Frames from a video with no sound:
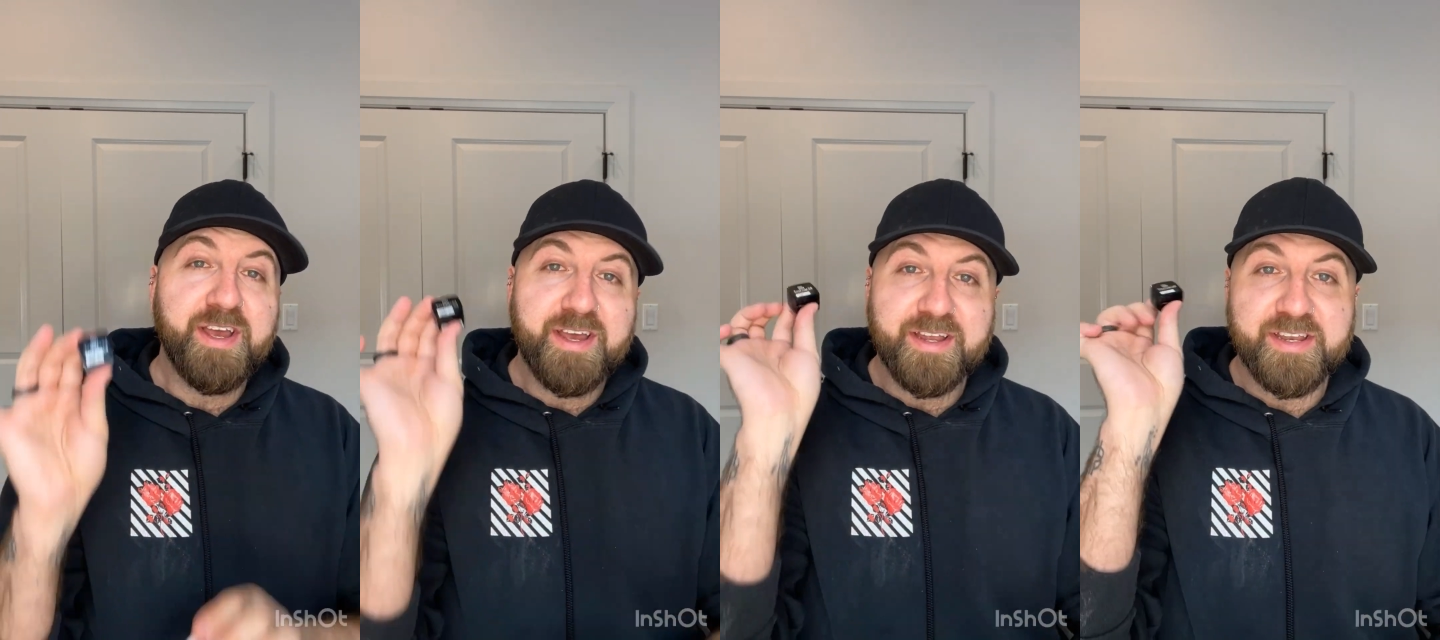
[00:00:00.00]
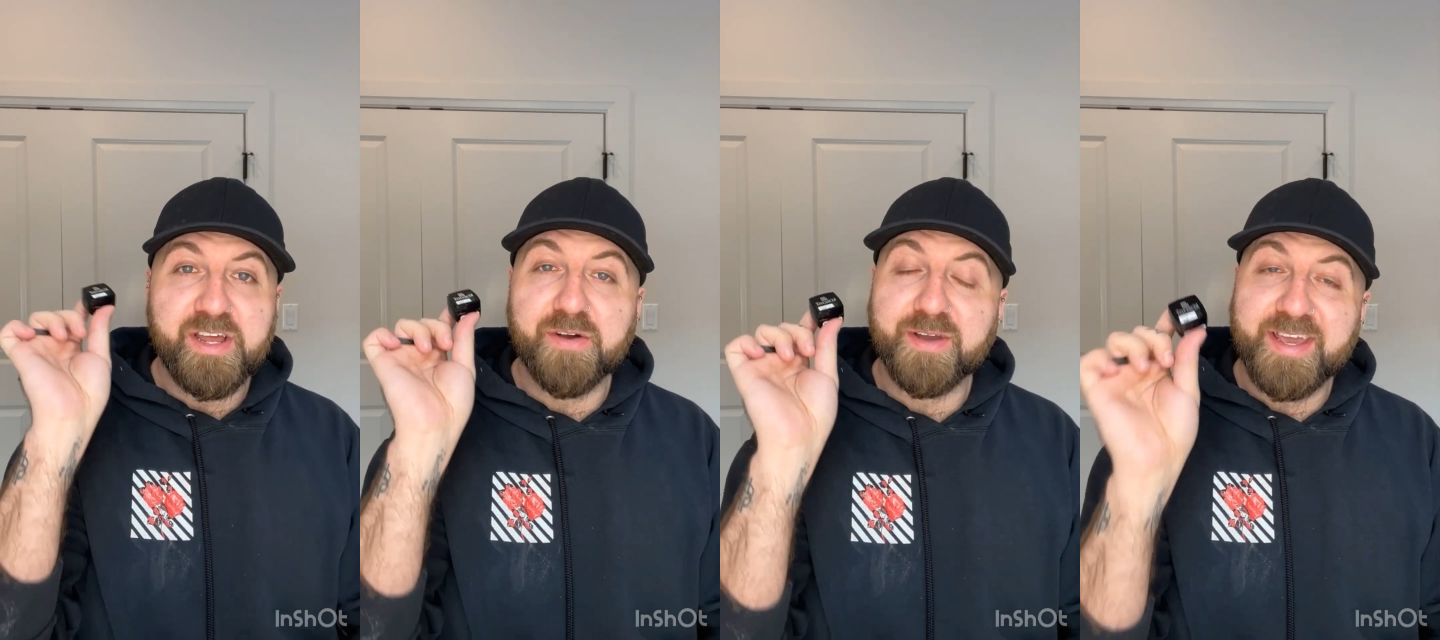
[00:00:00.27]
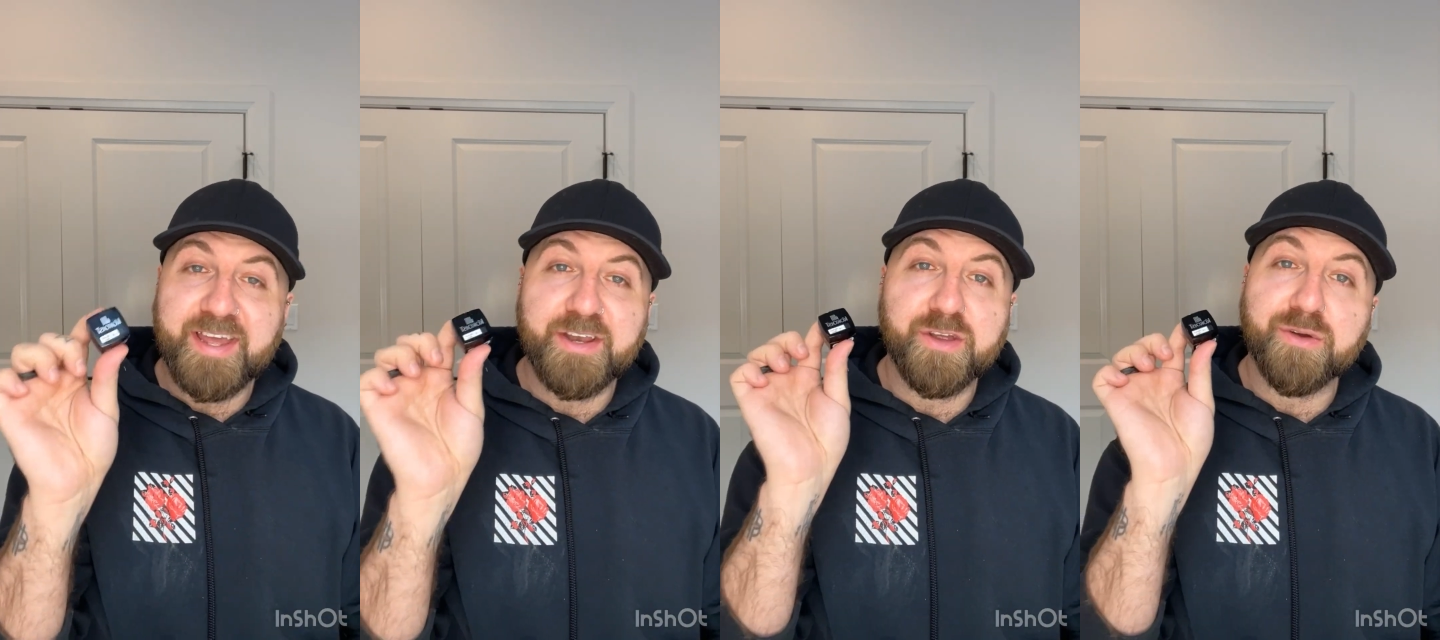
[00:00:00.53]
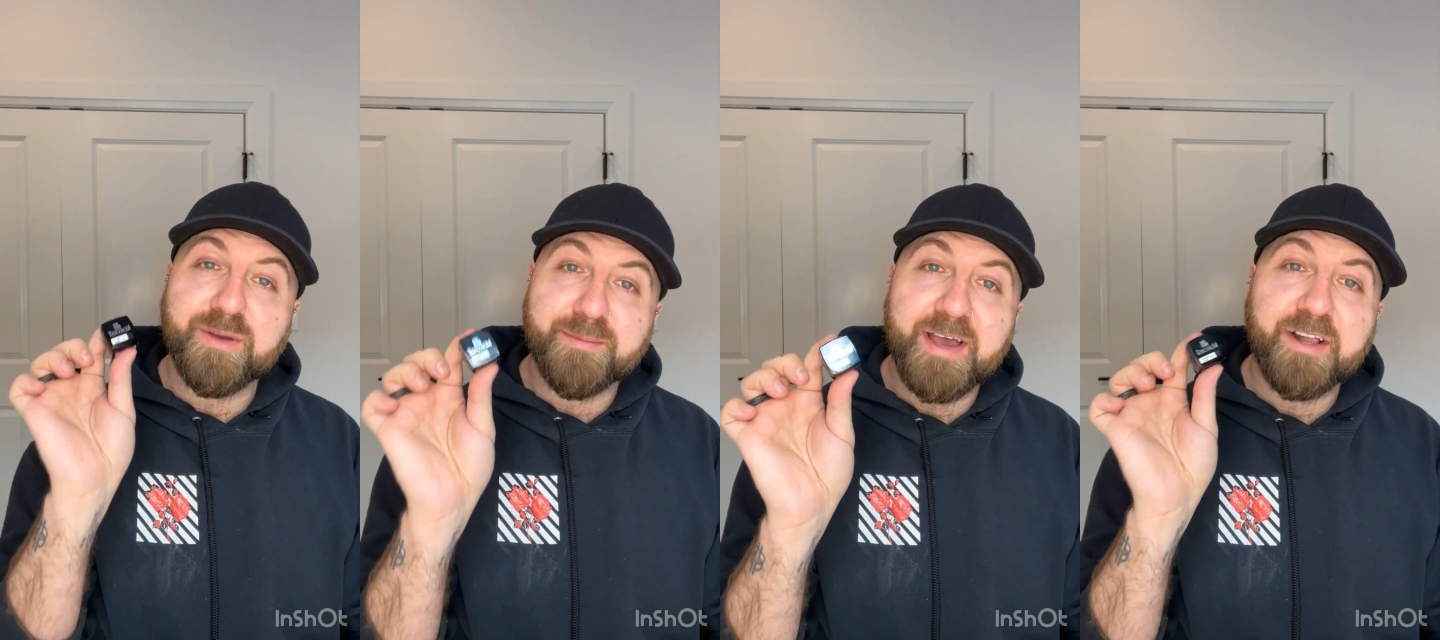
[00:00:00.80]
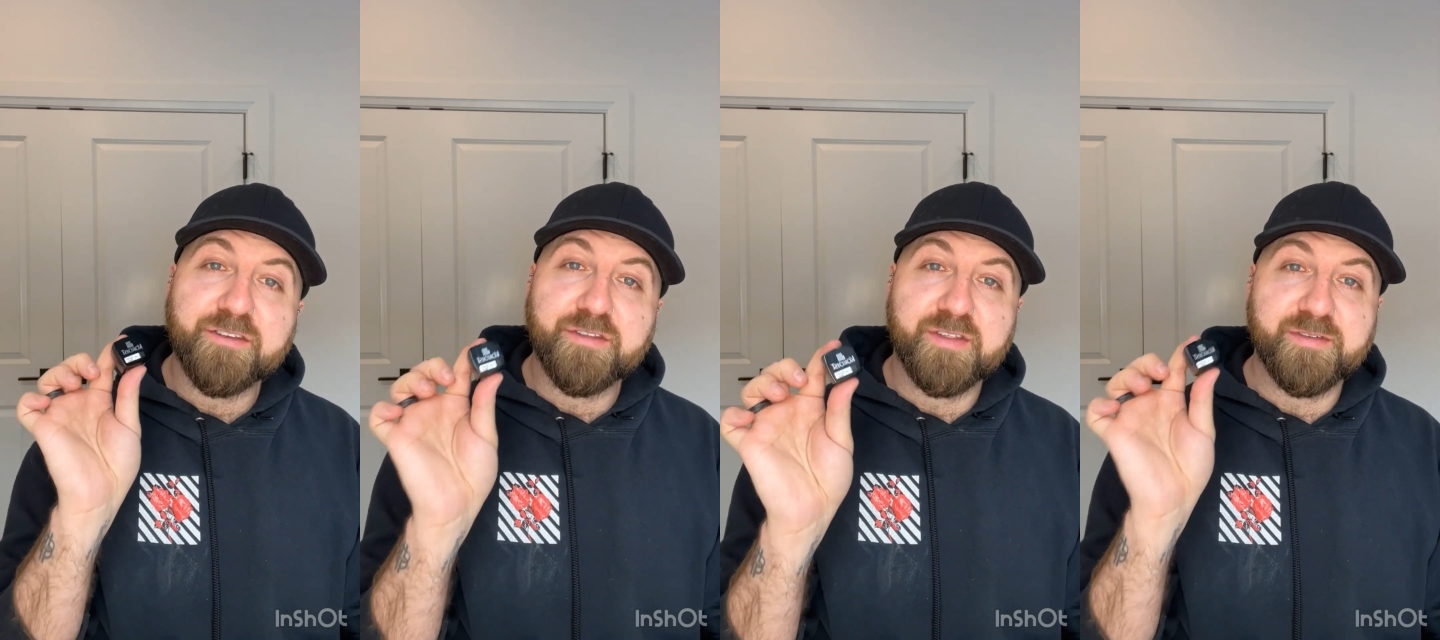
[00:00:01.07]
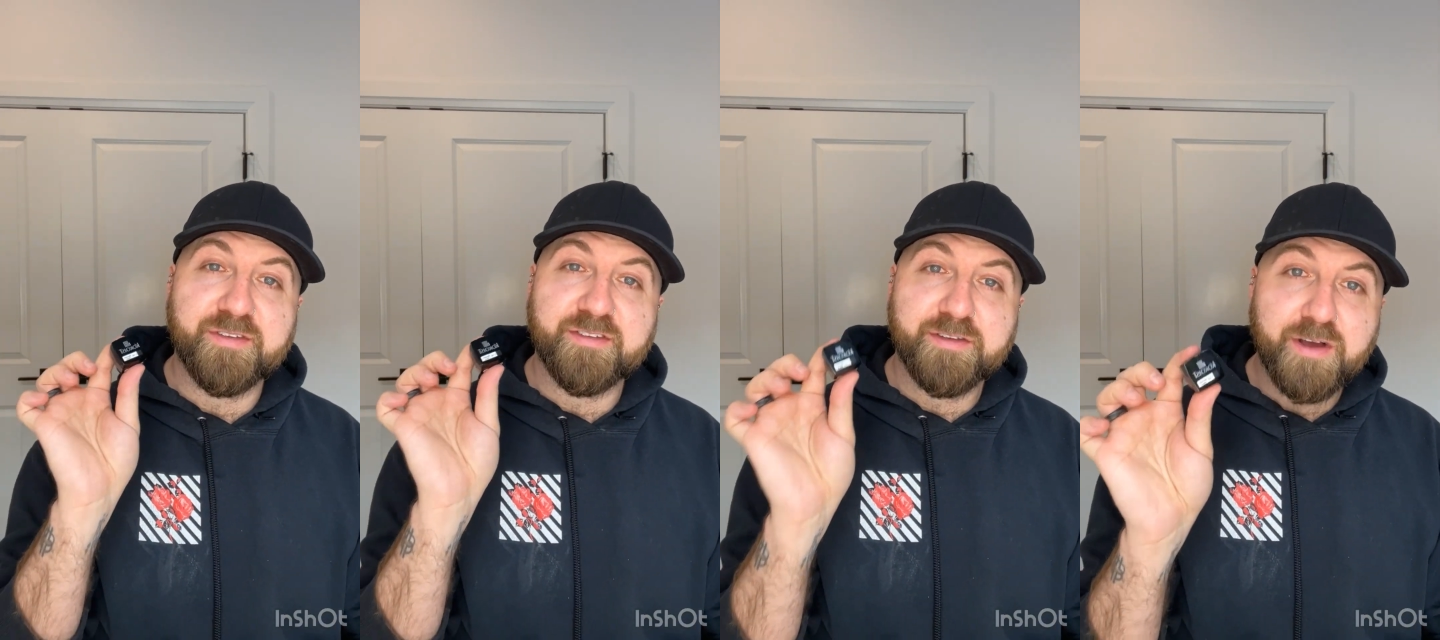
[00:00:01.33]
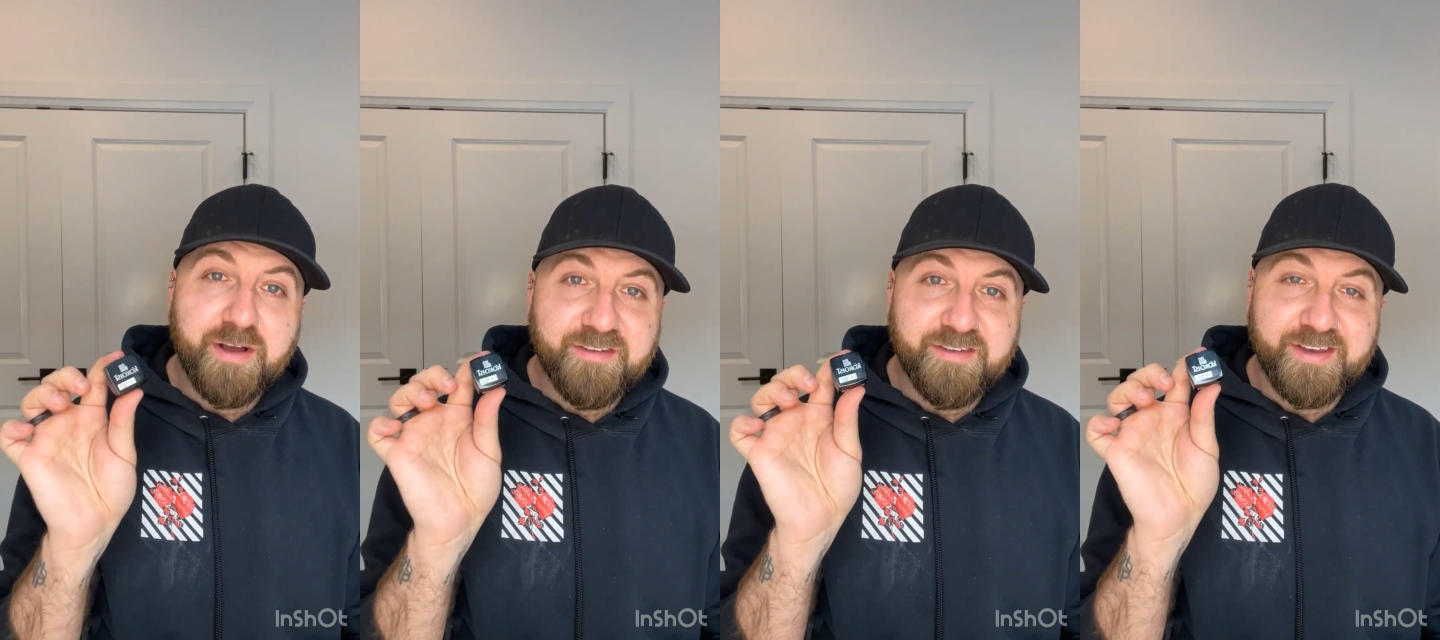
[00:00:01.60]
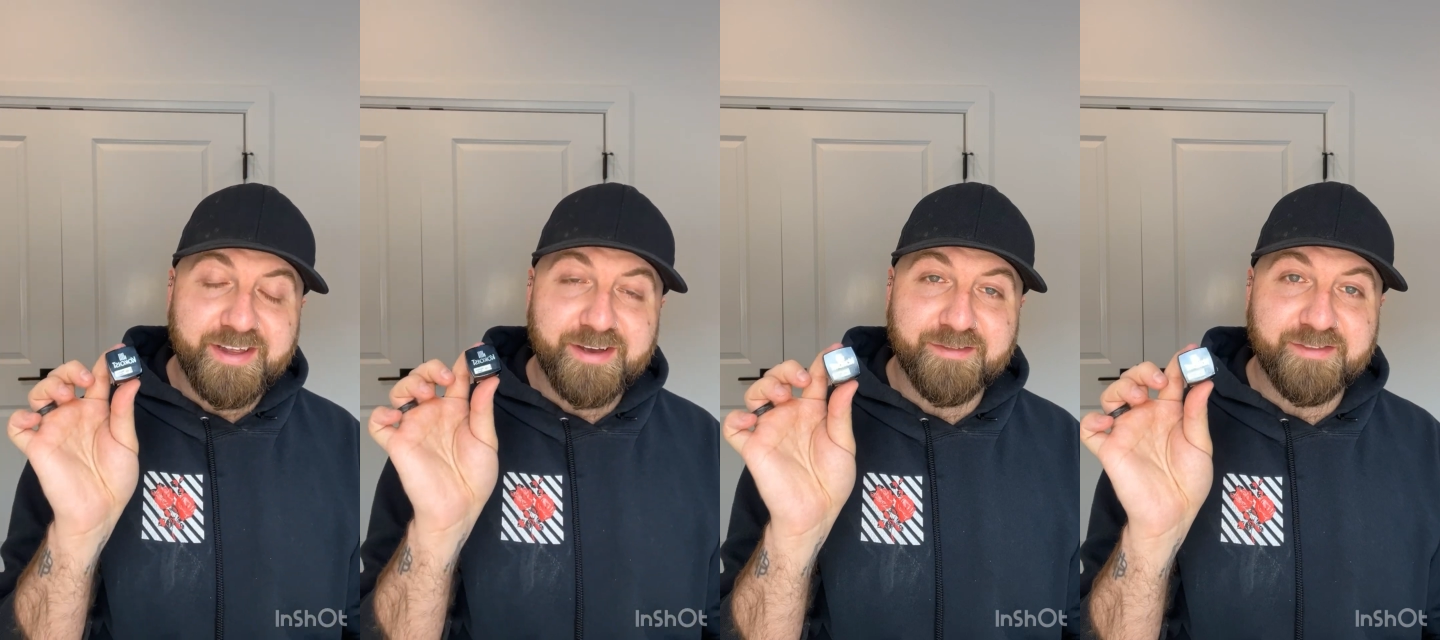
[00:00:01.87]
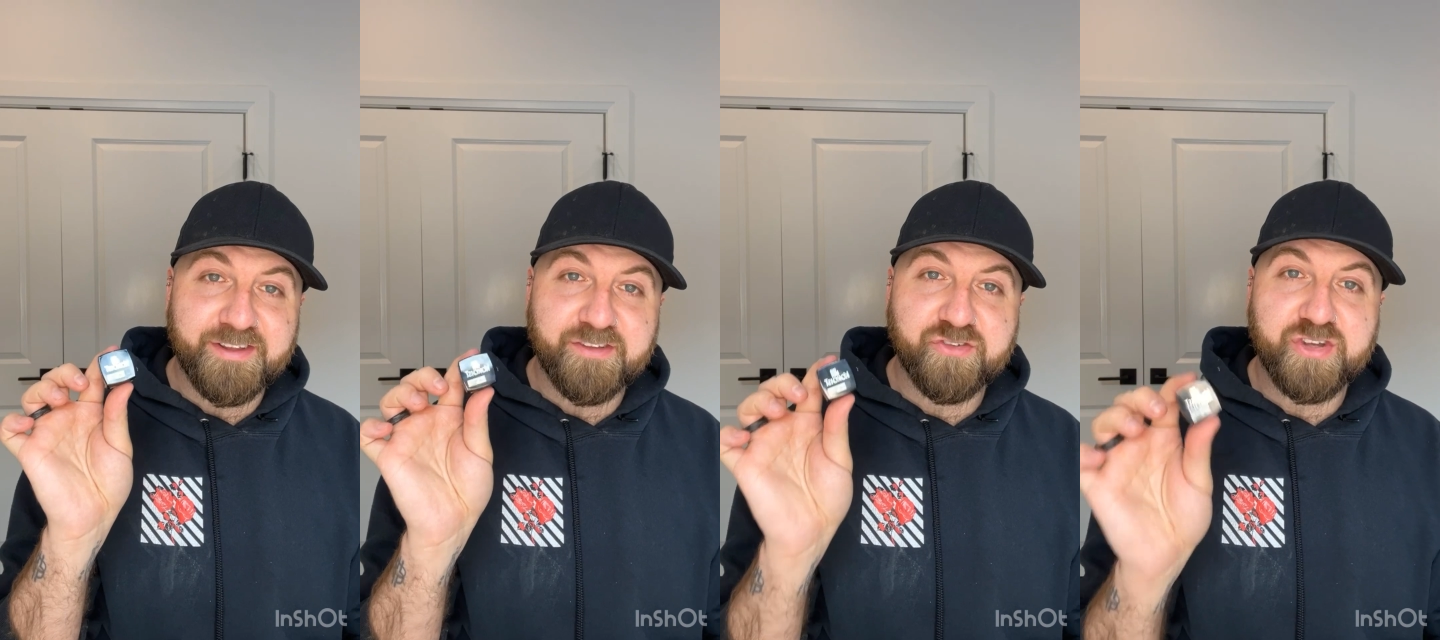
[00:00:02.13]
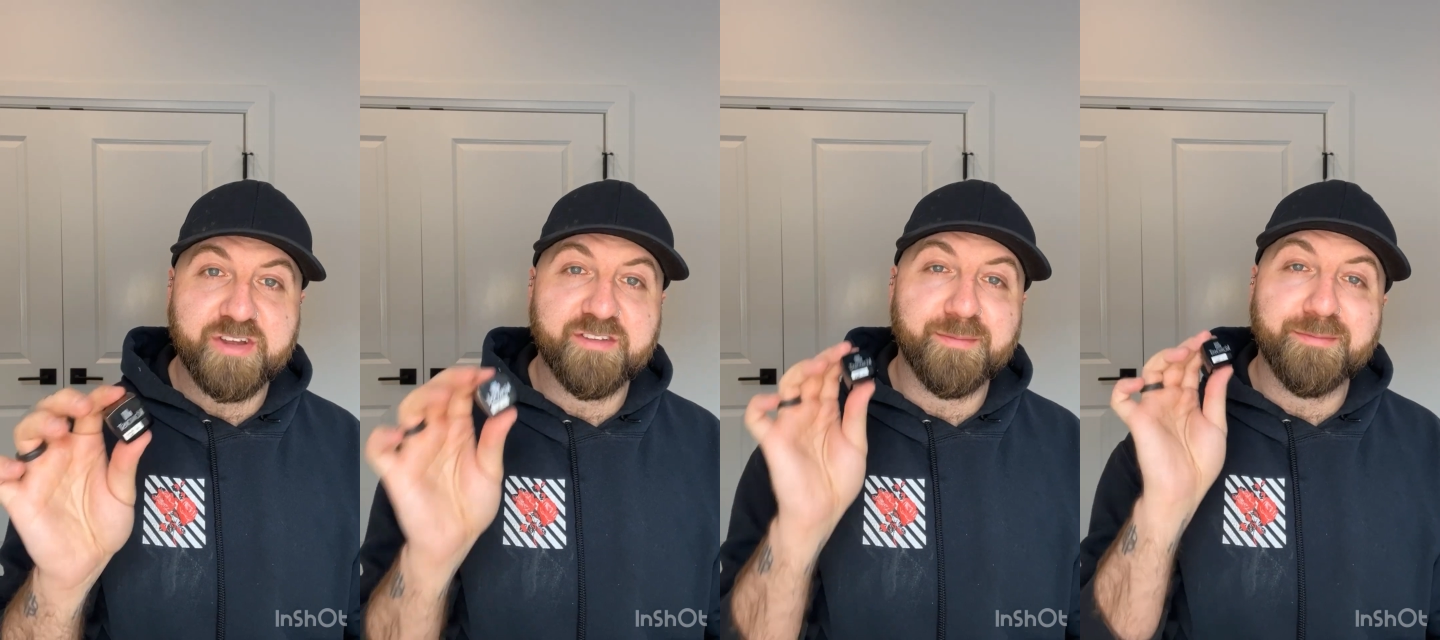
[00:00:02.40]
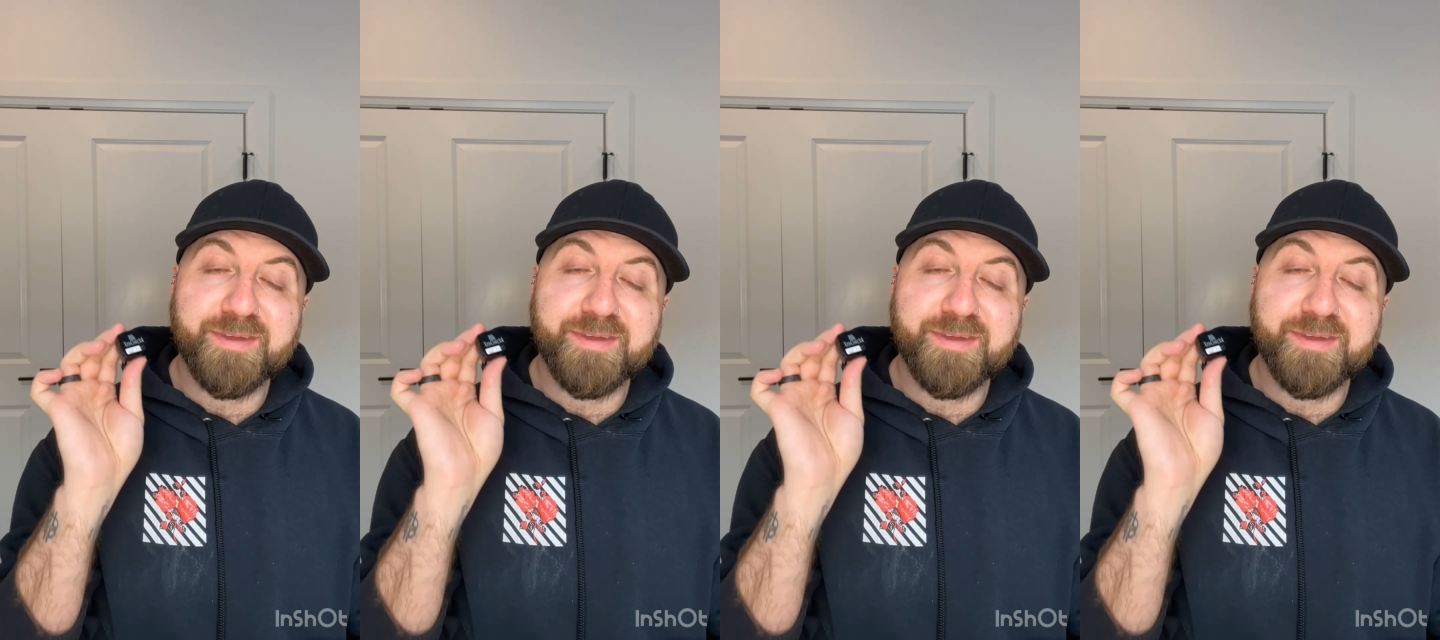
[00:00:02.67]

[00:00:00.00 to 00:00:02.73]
Now again, going back to the viscosity of these gels,